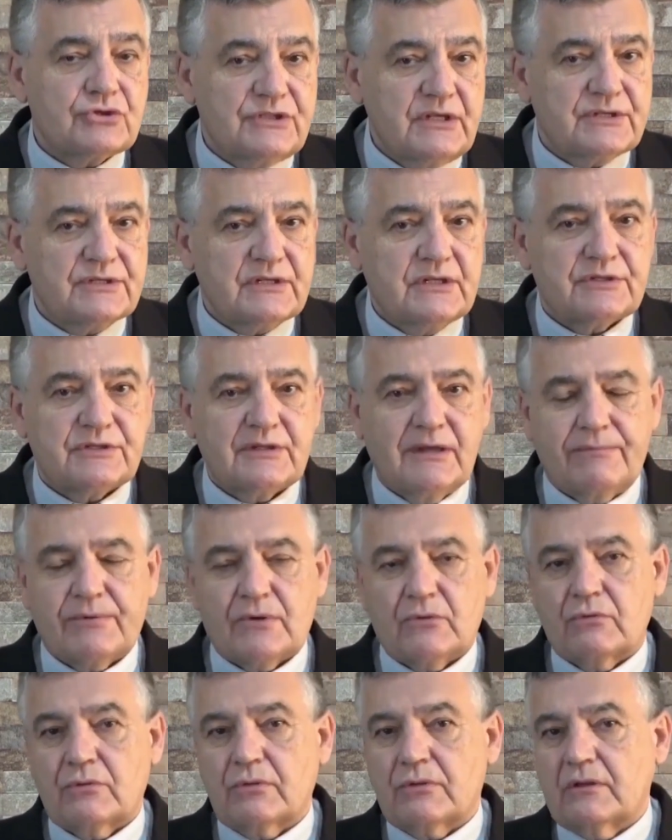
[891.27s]

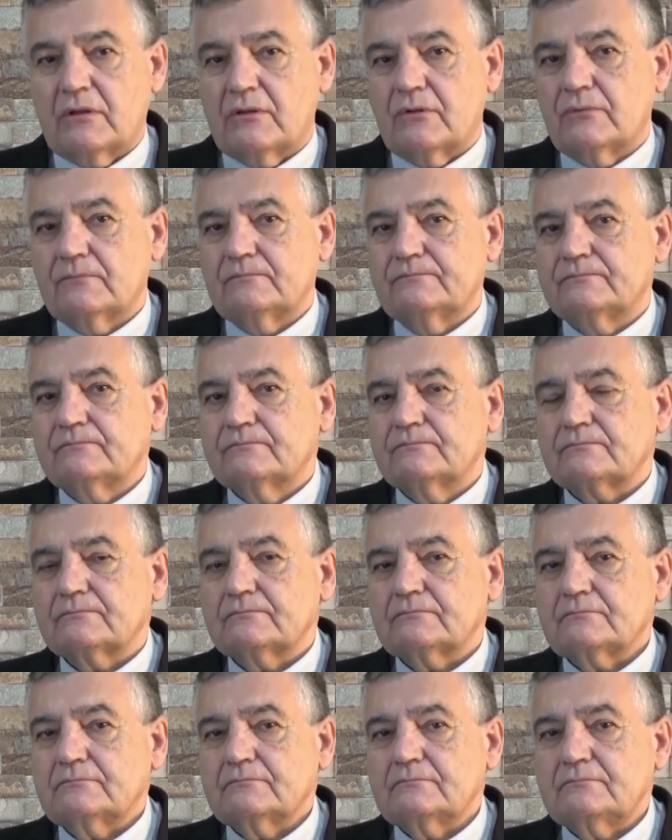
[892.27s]
including deaths linked to
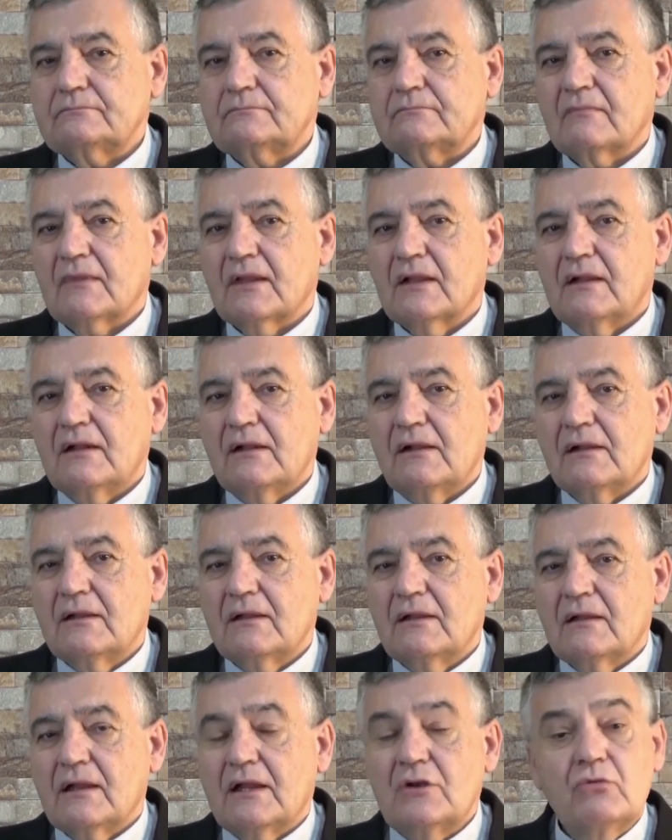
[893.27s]
tobacco,
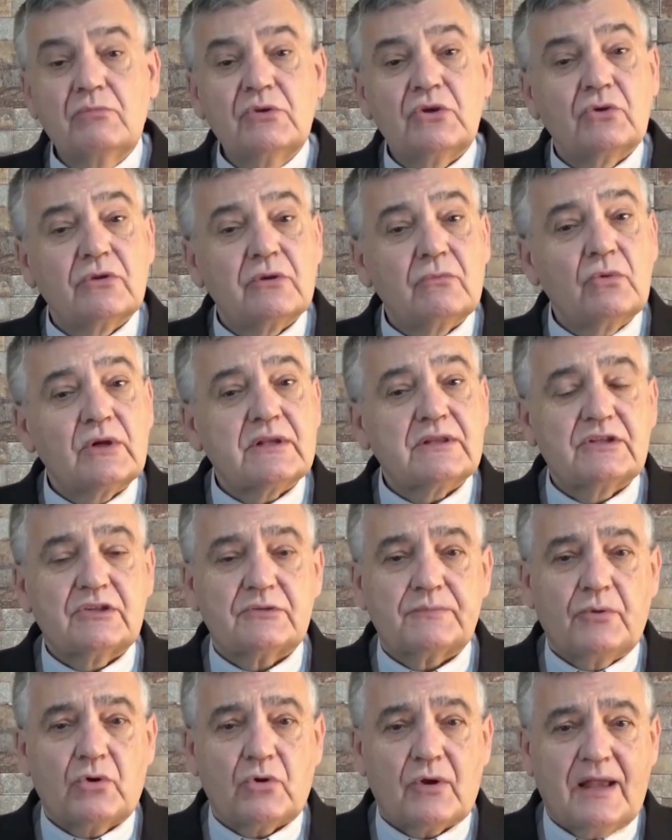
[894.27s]
was 16
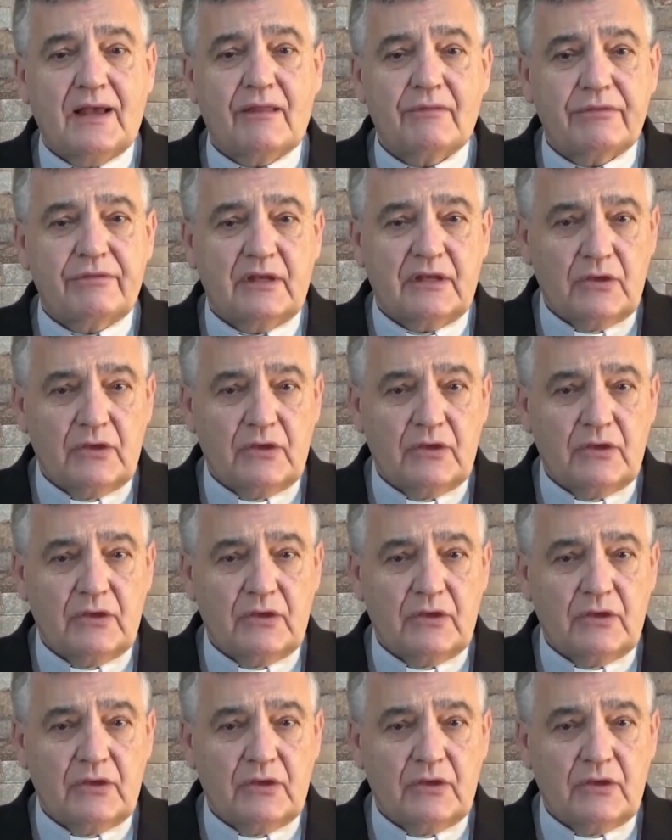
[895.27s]
million.